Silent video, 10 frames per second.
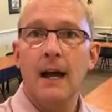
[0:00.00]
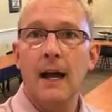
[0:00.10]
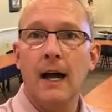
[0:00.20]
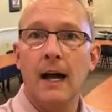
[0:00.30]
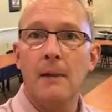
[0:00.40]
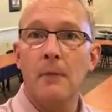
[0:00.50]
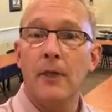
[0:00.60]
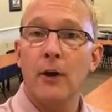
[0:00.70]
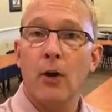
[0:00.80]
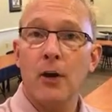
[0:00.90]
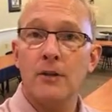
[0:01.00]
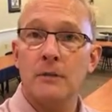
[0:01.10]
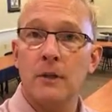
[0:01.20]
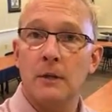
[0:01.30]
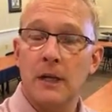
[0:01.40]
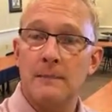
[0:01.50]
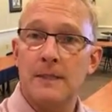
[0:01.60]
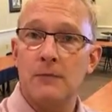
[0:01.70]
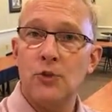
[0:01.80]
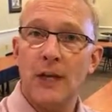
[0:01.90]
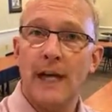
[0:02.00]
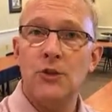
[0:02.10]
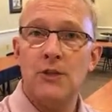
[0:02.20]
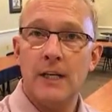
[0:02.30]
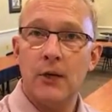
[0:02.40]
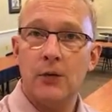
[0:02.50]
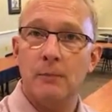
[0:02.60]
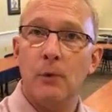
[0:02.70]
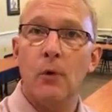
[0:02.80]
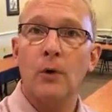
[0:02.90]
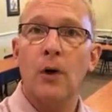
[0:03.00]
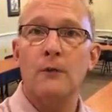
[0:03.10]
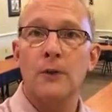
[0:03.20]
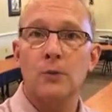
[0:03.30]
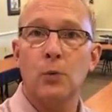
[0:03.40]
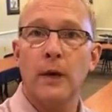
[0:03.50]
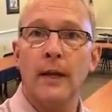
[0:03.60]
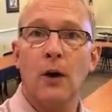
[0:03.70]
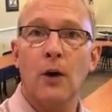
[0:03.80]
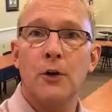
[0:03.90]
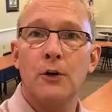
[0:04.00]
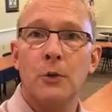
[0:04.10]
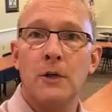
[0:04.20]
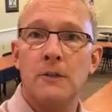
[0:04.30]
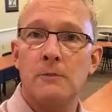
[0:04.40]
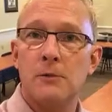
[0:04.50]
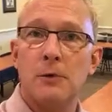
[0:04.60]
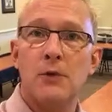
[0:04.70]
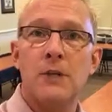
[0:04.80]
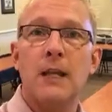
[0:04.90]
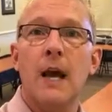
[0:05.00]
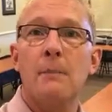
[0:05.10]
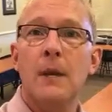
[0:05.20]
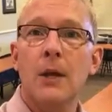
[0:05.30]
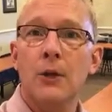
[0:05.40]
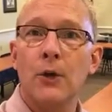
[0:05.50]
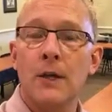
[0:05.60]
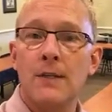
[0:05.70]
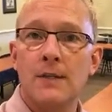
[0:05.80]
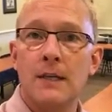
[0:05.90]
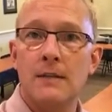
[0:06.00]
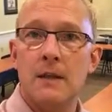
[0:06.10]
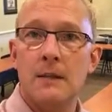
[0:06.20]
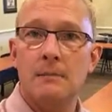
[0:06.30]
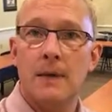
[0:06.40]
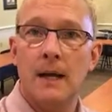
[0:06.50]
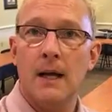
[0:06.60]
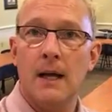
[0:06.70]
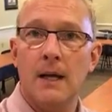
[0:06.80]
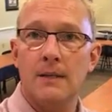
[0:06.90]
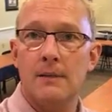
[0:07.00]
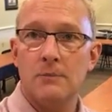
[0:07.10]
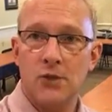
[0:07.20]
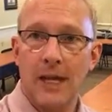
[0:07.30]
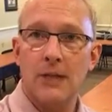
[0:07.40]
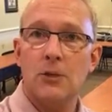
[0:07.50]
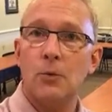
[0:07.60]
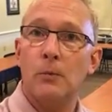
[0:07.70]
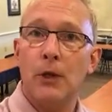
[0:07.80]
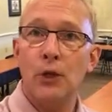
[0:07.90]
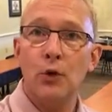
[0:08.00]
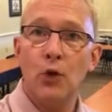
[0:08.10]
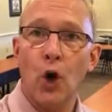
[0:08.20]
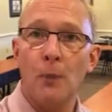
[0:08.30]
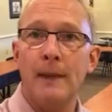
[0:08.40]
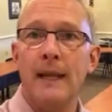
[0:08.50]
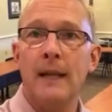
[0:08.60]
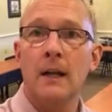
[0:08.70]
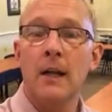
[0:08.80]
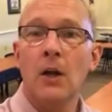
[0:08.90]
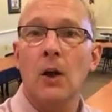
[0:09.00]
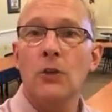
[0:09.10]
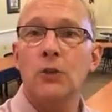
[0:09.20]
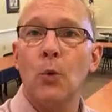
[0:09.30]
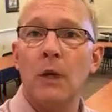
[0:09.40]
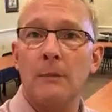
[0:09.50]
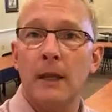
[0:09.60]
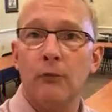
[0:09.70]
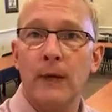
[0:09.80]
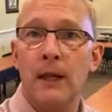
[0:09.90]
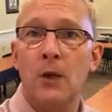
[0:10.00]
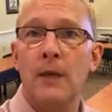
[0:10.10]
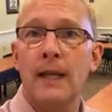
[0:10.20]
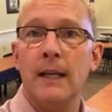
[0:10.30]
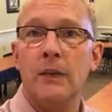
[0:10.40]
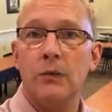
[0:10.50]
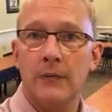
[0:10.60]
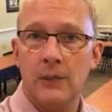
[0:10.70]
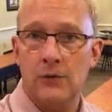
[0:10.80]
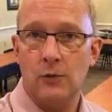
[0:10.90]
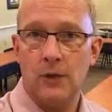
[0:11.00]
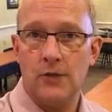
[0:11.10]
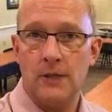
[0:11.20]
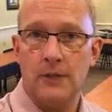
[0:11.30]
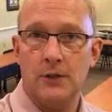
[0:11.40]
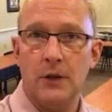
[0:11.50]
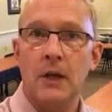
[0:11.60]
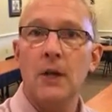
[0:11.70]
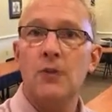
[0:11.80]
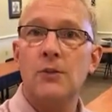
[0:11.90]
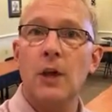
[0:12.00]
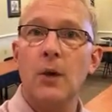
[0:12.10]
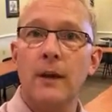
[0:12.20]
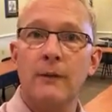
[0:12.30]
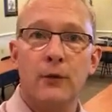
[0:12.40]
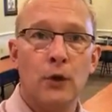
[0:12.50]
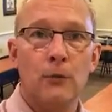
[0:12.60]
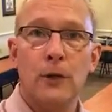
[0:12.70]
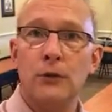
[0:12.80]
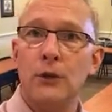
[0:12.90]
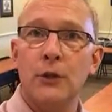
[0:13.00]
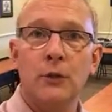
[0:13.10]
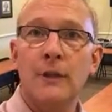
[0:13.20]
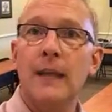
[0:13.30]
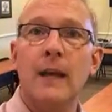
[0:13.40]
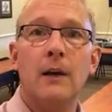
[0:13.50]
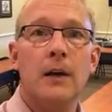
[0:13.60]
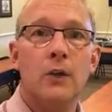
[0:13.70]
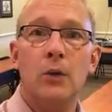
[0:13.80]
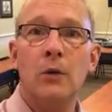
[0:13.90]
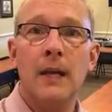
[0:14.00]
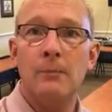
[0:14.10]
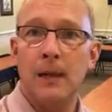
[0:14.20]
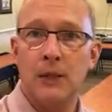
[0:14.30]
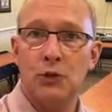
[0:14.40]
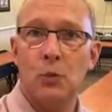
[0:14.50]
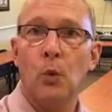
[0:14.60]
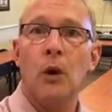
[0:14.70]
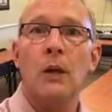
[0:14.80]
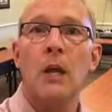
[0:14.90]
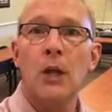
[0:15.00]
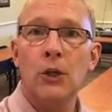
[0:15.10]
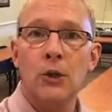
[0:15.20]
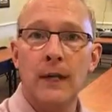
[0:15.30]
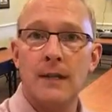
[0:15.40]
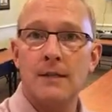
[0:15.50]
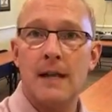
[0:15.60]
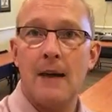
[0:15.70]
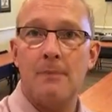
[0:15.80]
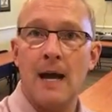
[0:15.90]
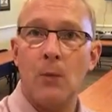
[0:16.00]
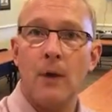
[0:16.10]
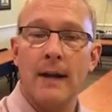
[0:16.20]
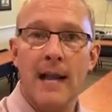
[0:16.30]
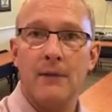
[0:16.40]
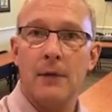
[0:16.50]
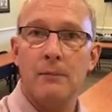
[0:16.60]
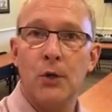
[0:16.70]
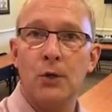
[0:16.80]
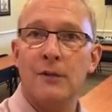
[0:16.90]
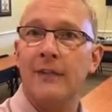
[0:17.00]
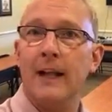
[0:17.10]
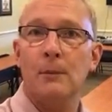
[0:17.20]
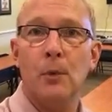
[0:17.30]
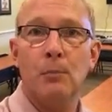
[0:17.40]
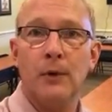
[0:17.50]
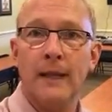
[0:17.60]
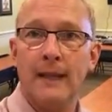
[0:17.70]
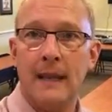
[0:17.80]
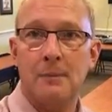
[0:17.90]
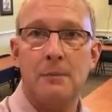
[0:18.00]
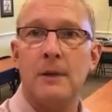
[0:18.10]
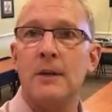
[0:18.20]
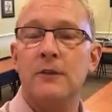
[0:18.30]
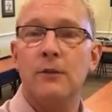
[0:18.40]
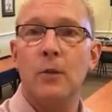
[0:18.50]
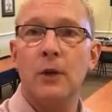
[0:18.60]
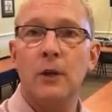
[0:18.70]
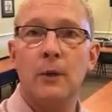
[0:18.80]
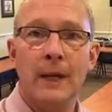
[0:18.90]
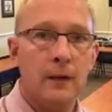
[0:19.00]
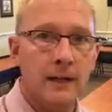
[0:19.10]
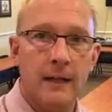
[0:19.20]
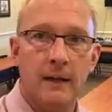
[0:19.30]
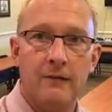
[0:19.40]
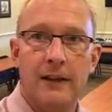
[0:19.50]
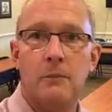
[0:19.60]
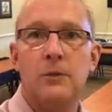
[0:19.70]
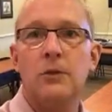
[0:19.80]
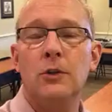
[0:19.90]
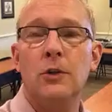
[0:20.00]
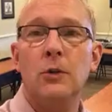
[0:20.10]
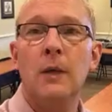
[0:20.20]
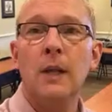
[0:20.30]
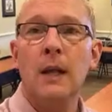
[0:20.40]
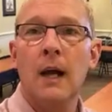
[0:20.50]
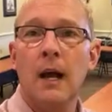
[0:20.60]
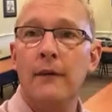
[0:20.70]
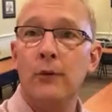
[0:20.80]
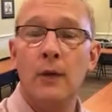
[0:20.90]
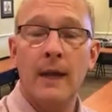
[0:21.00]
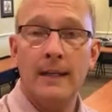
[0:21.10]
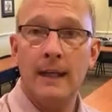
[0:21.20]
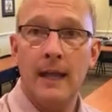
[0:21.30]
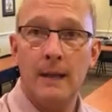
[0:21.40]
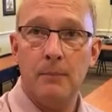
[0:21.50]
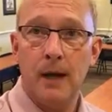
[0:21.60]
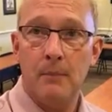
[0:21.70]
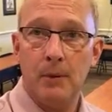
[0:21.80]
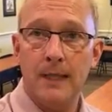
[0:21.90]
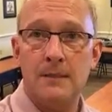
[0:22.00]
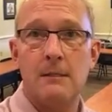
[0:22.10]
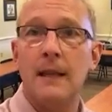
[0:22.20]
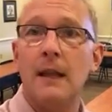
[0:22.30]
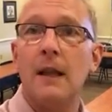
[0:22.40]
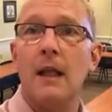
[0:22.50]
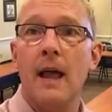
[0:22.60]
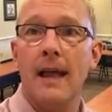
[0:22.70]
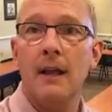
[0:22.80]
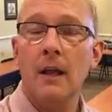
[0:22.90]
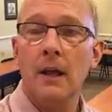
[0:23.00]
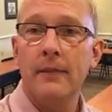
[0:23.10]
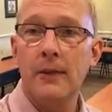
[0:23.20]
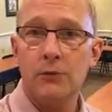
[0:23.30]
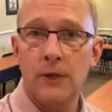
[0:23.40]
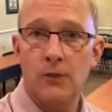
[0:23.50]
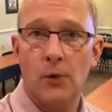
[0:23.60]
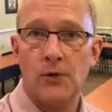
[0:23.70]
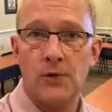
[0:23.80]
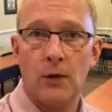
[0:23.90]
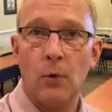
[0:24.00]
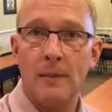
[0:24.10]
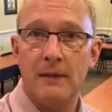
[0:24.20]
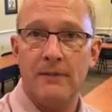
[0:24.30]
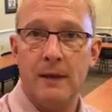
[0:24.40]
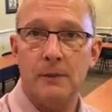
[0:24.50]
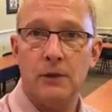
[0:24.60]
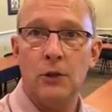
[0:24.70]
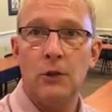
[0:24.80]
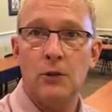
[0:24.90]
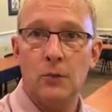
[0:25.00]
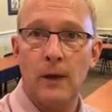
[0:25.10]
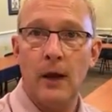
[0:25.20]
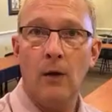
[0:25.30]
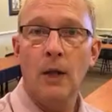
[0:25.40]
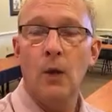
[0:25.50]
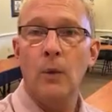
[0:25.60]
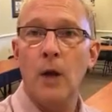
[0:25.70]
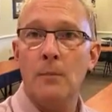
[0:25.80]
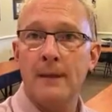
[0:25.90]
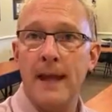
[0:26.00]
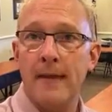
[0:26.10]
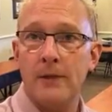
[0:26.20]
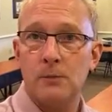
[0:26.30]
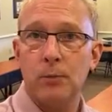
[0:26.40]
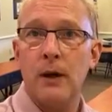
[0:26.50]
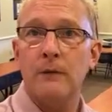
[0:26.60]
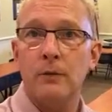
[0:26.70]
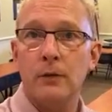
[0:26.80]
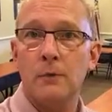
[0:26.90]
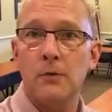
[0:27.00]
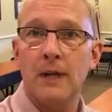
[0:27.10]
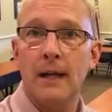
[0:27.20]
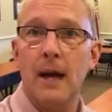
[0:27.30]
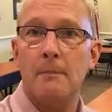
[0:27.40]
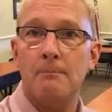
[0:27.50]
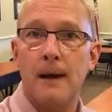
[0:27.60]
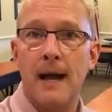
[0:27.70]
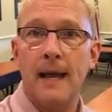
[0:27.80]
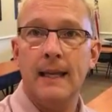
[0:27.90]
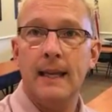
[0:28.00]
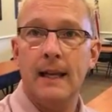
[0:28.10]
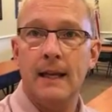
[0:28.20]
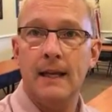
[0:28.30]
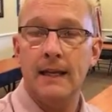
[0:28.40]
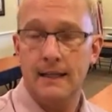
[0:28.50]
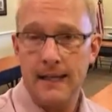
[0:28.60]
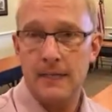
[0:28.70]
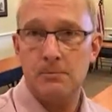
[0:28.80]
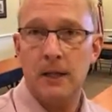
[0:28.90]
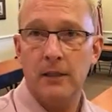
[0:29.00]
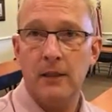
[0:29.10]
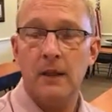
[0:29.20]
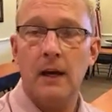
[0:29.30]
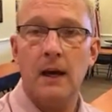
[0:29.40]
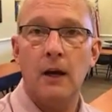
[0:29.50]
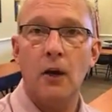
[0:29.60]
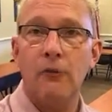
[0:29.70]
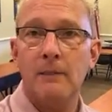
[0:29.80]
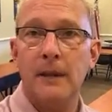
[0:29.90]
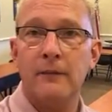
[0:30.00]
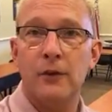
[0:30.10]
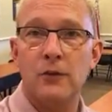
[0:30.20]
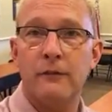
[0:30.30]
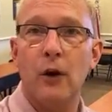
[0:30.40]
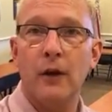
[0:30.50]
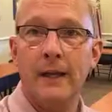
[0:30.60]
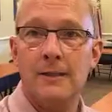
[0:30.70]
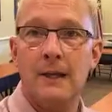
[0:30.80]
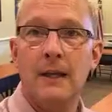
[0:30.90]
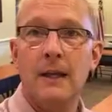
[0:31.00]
There are going to be some changes here at the board office. We are doing some sprucing up. You're going to see some changes. We're putting new carpet in. Also, we're going to be relocating the resource center. So if you're a realtor, you're in the area, you need a place to work, you need to stop by. We're going to have a computer available, printing capabilities for you, internet available to you. If you need a place to meet a client, this resource center will be available to you as well. We hope to have this private room set up by in next month, hopefully by the 1st of August.